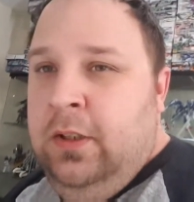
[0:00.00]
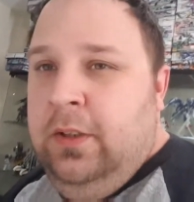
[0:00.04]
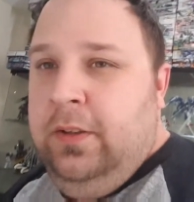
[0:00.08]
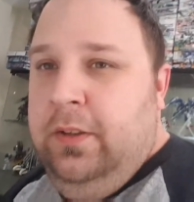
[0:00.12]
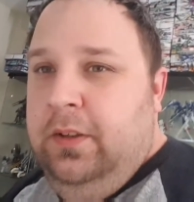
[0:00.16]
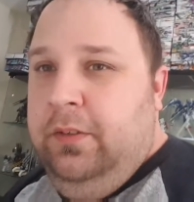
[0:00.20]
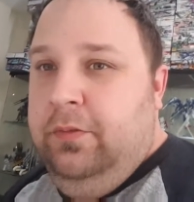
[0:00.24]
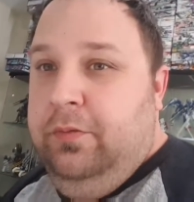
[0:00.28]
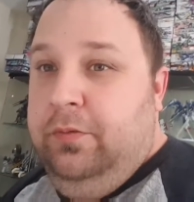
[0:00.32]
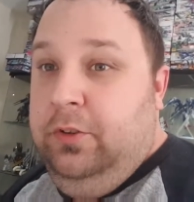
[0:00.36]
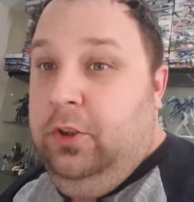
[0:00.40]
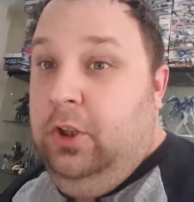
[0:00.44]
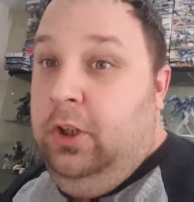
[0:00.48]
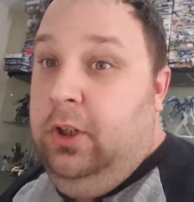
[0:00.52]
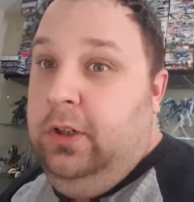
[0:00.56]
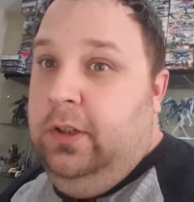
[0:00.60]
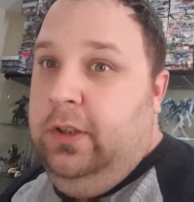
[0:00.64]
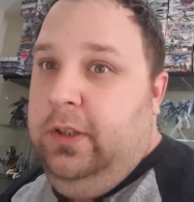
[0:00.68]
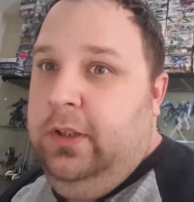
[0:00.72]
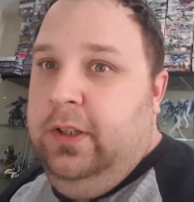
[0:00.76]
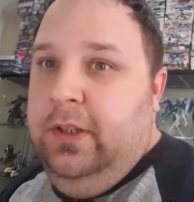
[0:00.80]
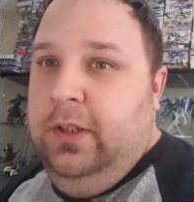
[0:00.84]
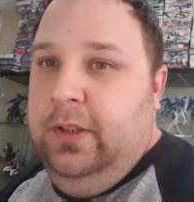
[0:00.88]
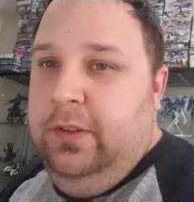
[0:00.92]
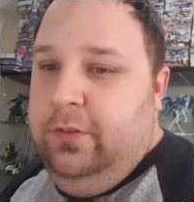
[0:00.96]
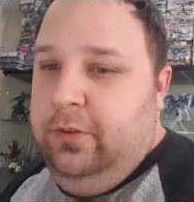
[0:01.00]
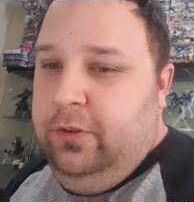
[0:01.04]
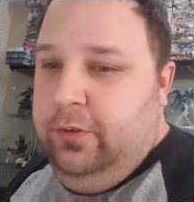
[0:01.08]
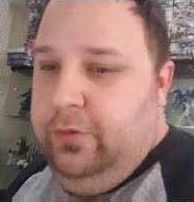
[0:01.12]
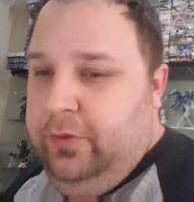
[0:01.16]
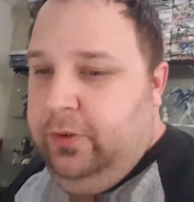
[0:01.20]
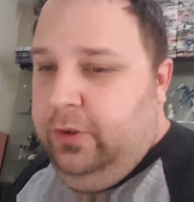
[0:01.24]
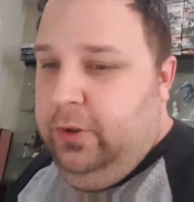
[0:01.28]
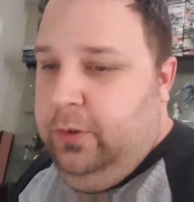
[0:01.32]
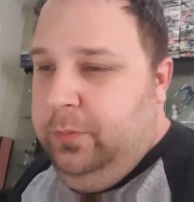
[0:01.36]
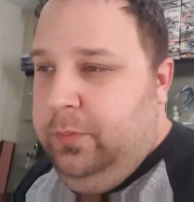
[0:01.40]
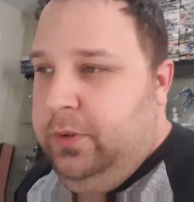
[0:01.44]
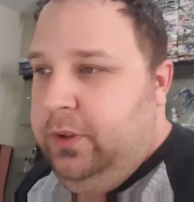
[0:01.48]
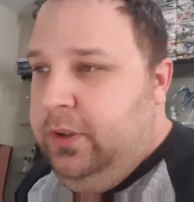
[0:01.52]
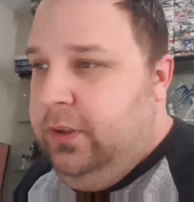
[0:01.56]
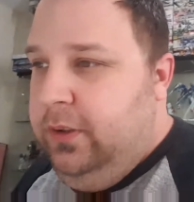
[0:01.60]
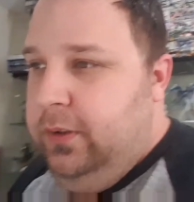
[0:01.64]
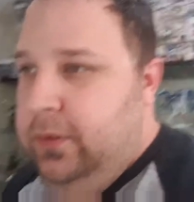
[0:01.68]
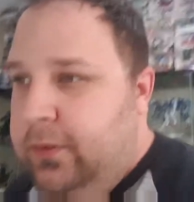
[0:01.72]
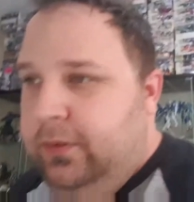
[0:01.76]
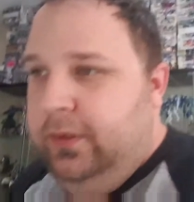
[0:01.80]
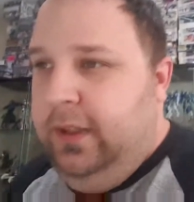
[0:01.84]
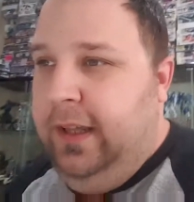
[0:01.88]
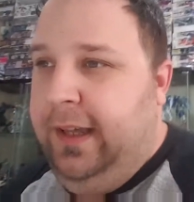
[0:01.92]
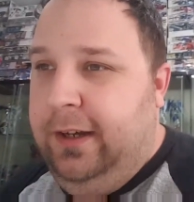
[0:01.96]
the vlog that I just filmed
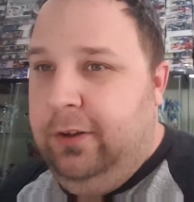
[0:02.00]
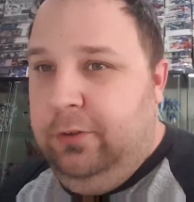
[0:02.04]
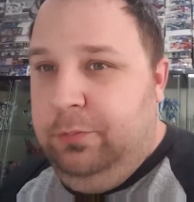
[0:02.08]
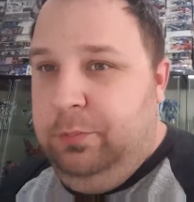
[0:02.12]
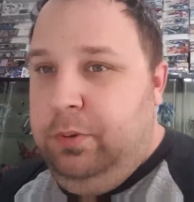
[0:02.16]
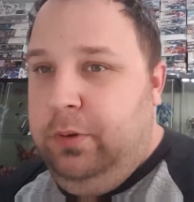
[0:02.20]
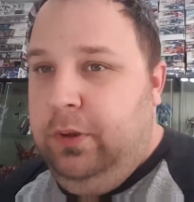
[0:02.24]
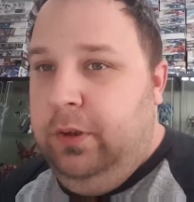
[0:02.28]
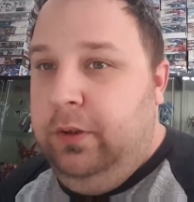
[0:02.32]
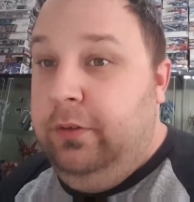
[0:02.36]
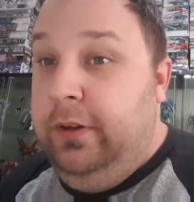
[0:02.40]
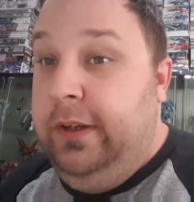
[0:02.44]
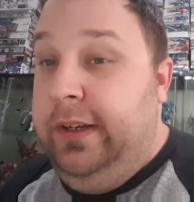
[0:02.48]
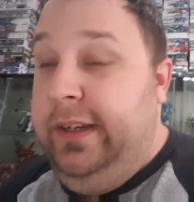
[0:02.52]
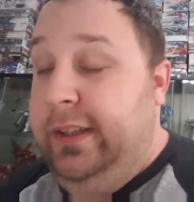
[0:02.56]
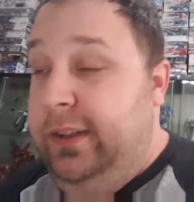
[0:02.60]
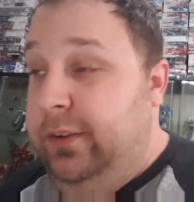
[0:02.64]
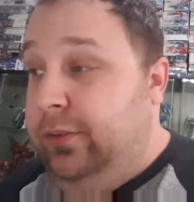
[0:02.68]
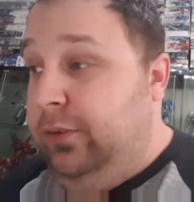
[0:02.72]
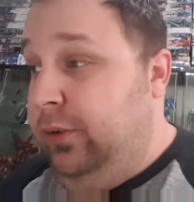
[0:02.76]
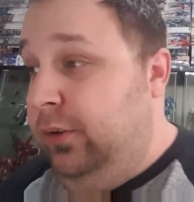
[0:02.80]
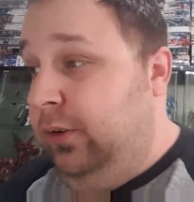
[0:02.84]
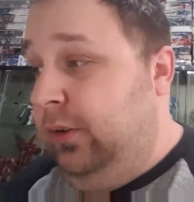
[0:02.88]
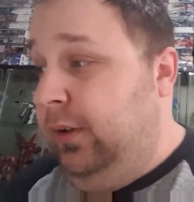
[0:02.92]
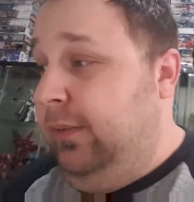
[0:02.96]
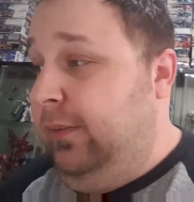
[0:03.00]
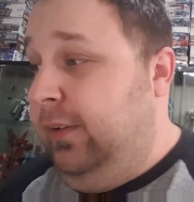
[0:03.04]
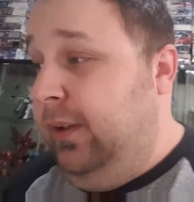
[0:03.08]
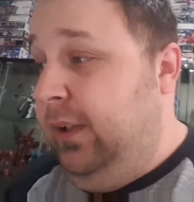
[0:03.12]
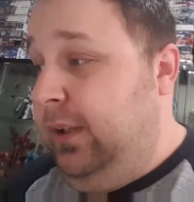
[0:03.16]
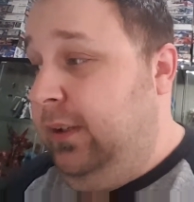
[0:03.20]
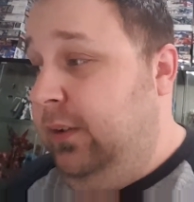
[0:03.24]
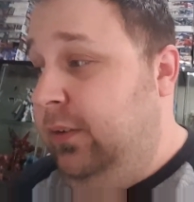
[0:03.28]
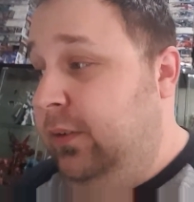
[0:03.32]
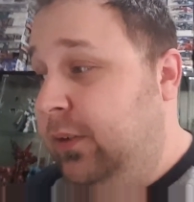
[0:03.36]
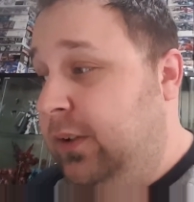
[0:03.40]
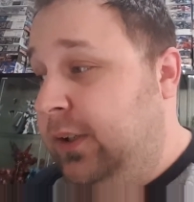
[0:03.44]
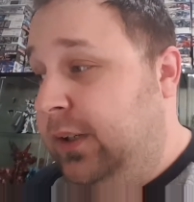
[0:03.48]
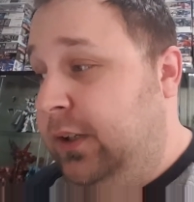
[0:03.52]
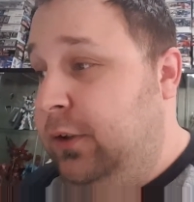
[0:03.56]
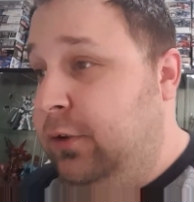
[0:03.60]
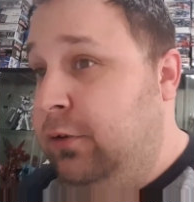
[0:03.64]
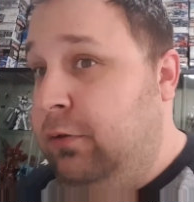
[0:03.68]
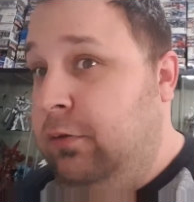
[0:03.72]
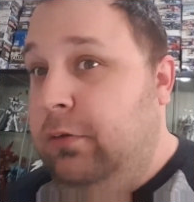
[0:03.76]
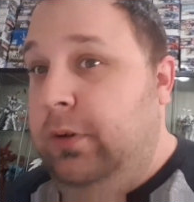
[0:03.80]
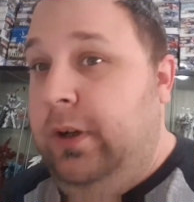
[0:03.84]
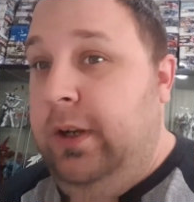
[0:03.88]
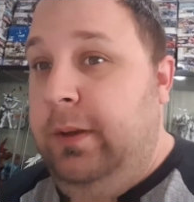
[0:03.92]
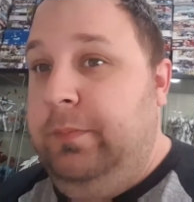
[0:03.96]
outputting right now, so I've got to like
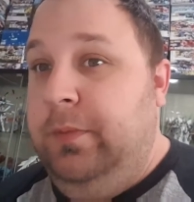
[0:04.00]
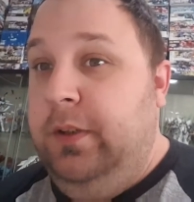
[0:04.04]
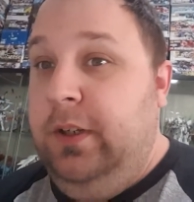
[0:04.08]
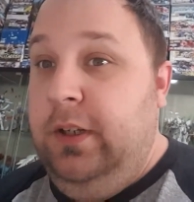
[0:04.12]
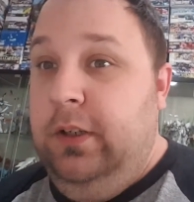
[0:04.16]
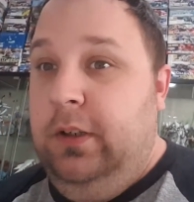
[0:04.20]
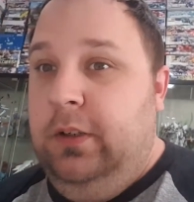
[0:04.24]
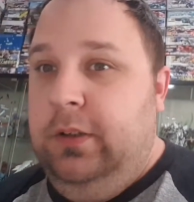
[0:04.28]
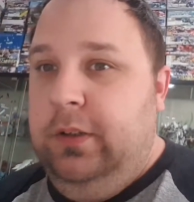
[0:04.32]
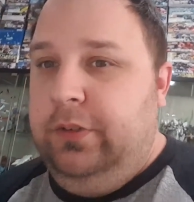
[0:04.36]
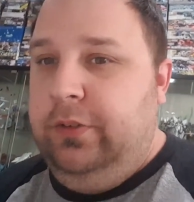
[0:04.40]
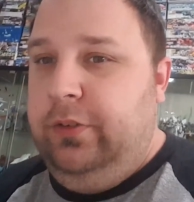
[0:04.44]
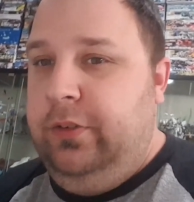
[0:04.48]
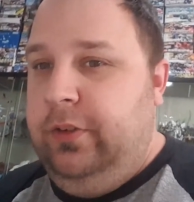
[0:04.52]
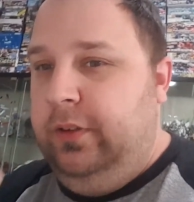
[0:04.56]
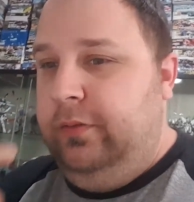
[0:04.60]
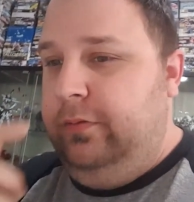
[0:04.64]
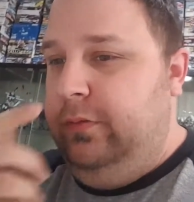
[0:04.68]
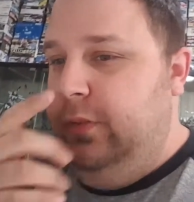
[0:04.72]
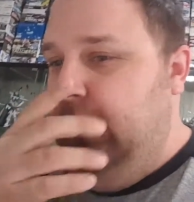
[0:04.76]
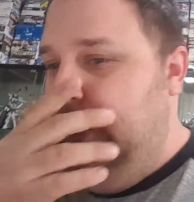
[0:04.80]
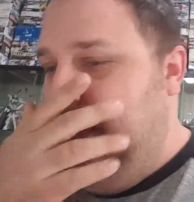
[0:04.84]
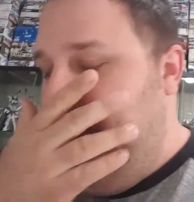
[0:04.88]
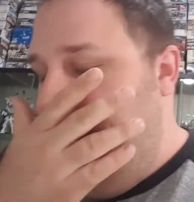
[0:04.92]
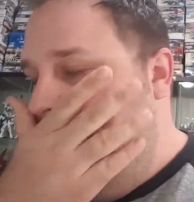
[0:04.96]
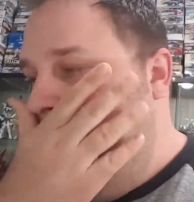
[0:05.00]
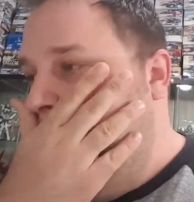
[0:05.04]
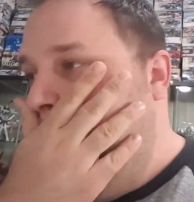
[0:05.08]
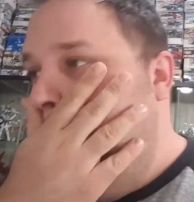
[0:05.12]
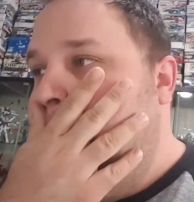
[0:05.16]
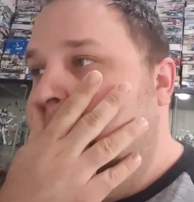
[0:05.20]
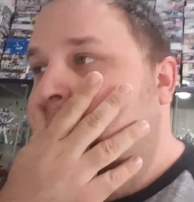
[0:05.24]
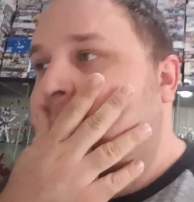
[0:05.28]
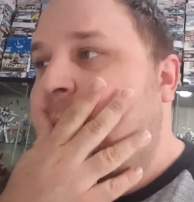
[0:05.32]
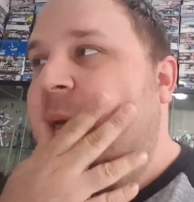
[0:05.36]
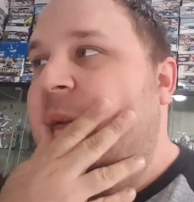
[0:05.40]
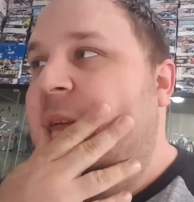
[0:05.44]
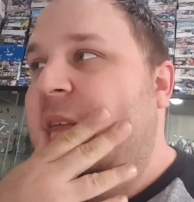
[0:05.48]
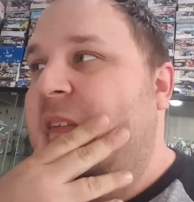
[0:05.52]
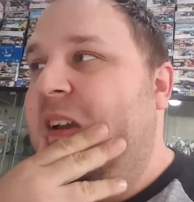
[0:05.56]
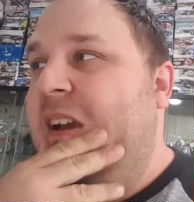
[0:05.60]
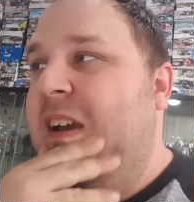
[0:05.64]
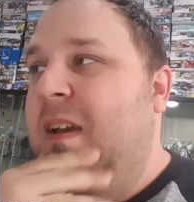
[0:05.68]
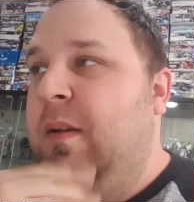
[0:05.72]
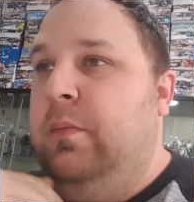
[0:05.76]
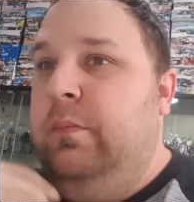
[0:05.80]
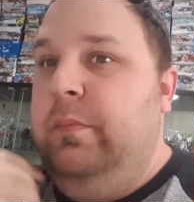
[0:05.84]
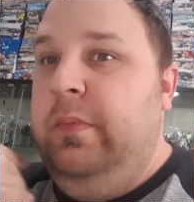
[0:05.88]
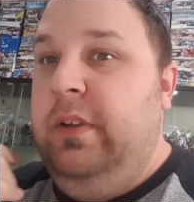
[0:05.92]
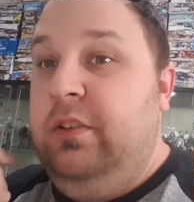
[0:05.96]
cram to get all this stuff done in
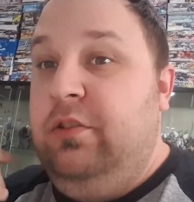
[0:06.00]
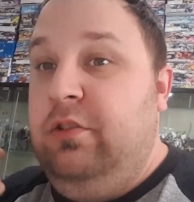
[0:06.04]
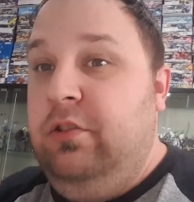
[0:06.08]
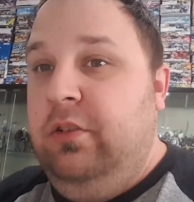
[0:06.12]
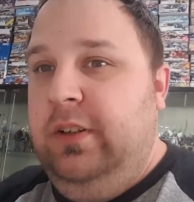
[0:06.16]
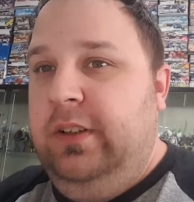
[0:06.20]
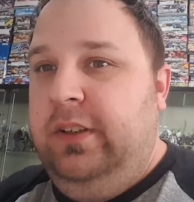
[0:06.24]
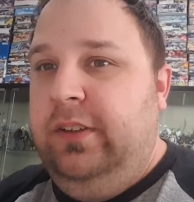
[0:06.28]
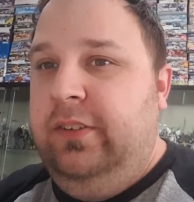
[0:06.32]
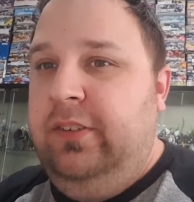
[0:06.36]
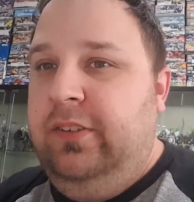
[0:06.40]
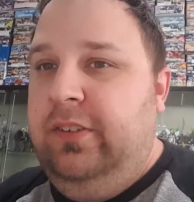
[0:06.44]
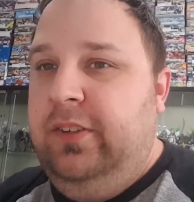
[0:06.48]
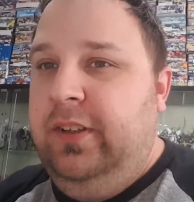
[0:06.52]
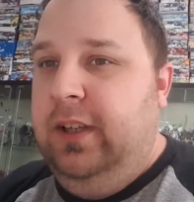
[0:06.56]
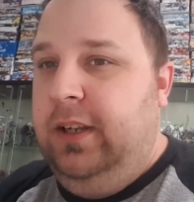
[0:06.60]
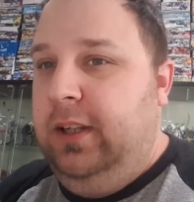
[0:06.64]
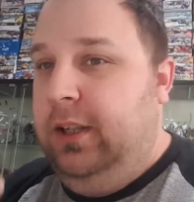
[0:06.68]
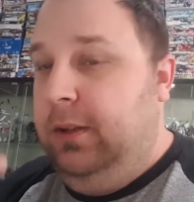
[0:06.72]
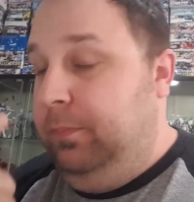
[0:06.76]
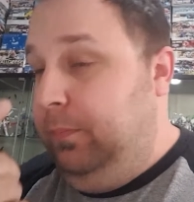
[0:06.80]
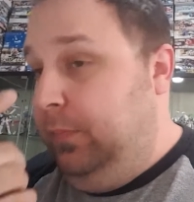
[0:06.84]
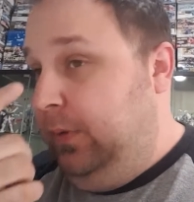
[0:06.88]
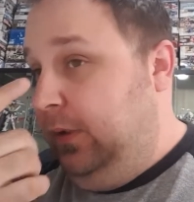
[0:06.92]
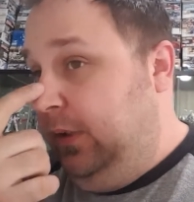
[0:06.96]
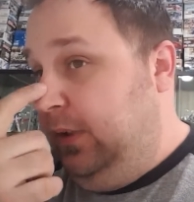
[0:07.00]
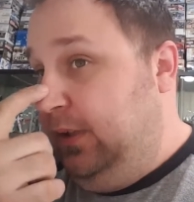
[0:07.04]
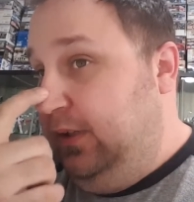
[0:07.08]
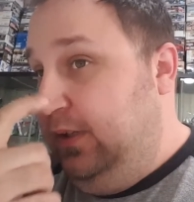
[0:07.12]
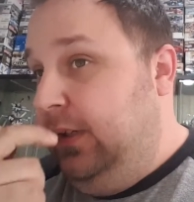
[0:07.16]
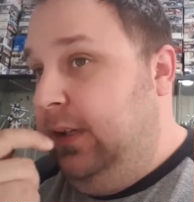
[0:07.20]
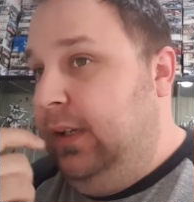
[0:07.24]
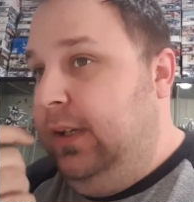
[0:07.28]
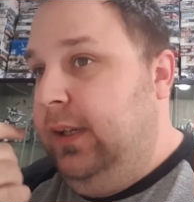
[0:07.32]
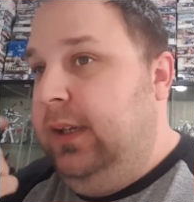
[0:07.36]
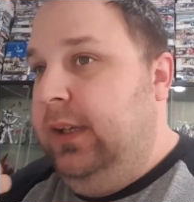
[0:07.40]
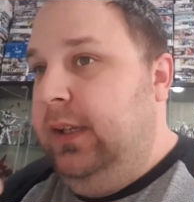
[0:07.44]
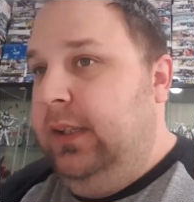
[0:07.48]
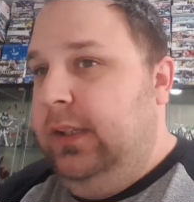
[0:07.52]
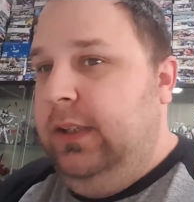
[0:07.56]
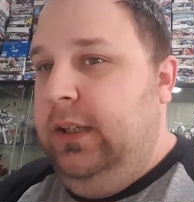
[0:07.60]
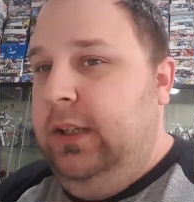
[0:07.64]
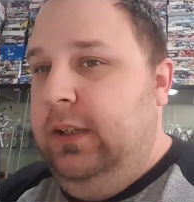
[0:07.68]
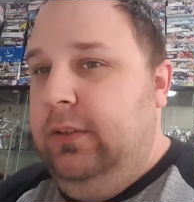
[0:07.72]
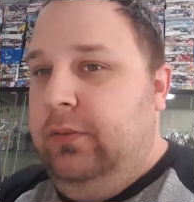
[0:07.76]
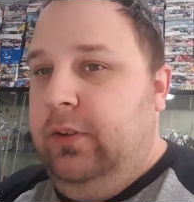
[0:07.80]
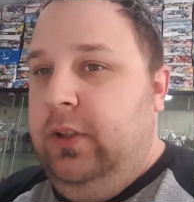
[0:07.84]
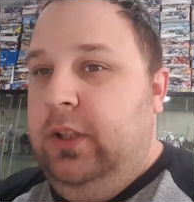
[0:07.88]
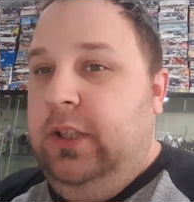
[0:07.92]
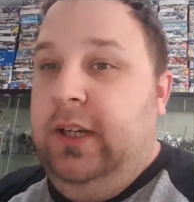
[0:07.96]
time, make sure it's set up. But
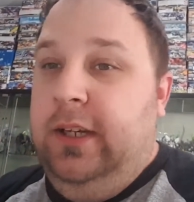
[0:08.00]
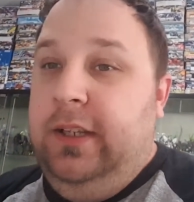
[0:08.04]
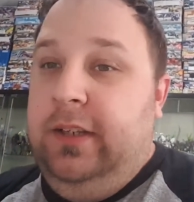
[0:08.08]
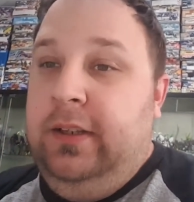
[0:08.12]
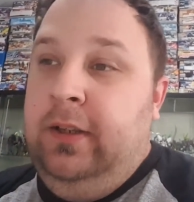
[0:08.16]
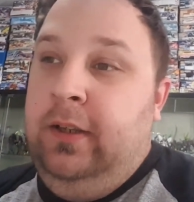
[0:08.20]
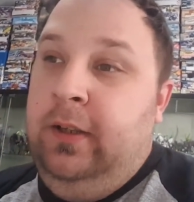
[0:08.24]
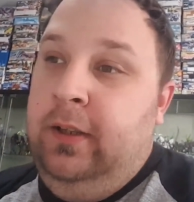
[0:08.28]
yay for that!